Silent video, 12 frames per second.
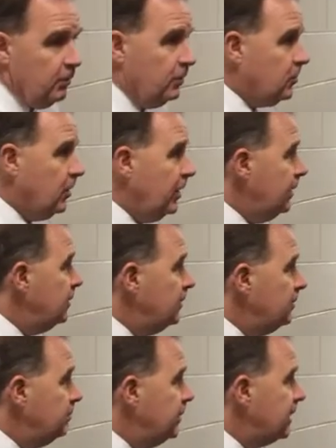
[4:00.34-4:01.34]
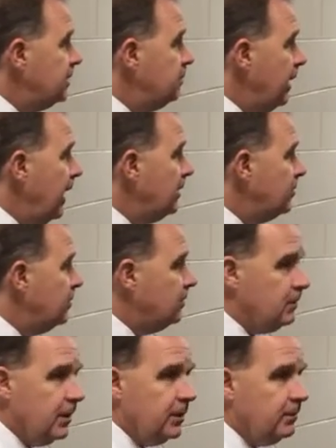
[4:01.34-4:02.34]
we'll try and mix and match
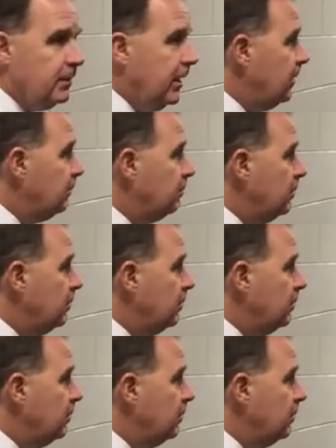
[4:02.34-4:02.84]
and get a